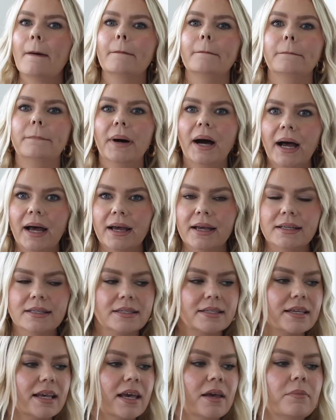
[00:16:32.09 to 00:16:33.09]

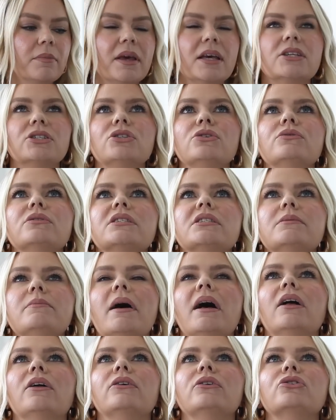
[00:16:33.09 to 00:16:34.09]
but it makes you
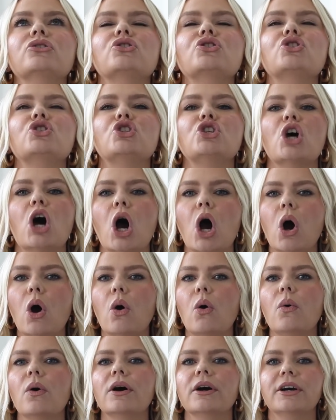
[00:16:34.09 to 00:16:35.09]
smell
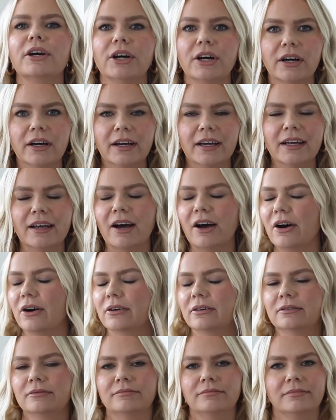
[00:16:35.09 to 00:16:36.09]
so good.
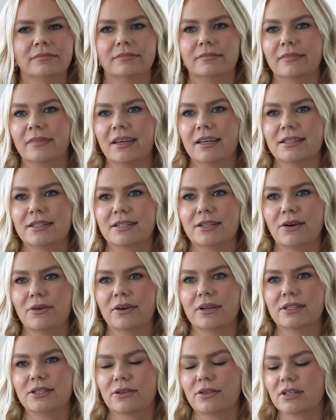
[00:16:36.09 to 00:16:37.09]
Oh, it's so
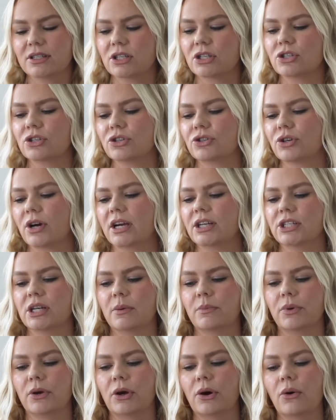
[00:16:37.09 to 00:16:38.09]
good. So this is a dry
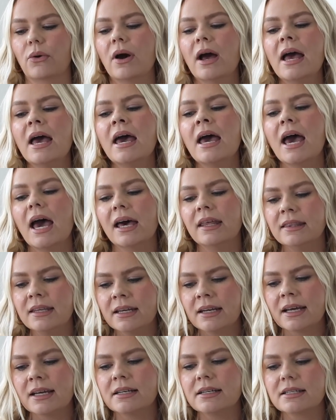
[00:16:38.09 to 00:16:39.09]
shampoo. And
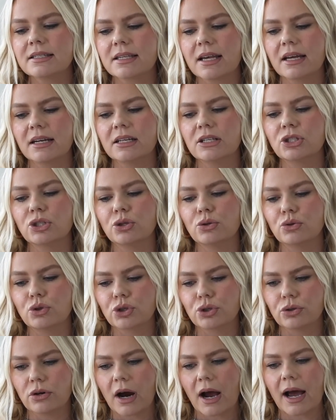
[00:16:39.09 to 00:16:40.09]
then I decided to
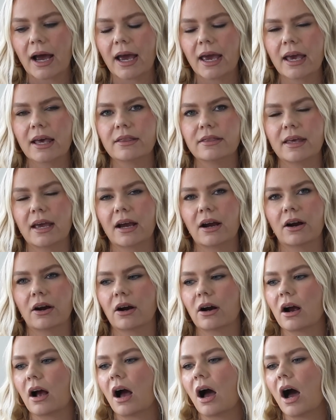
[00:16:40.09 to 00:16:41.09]
try
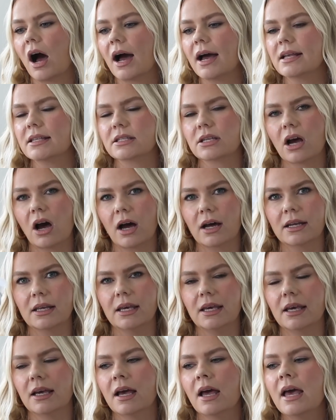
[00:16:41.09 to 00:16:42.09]
their Hot
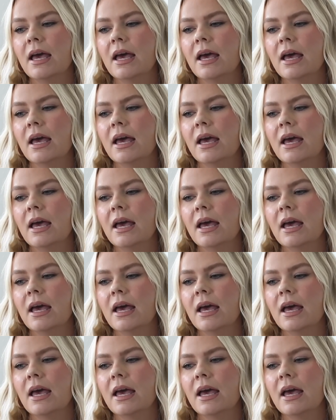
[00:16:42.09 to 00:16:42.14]
Toddy